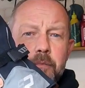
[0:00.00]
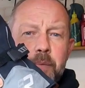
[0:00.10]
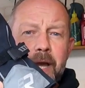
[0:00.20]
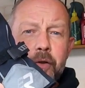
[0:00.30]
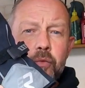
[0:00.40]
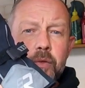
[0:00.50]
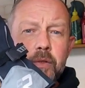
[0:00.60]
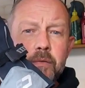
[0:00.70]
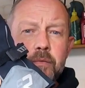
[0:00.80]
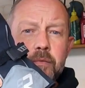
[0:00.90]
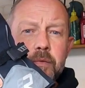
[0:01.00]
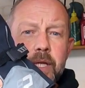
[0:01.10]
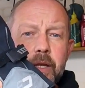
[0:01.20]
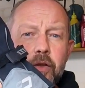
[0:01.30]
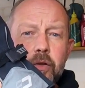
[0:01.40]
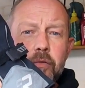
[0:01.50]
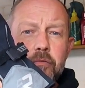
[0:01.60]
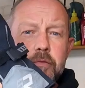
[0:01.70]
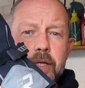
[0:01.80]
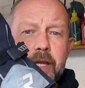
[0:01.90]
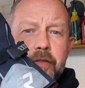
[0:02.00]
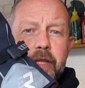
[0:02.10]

panel in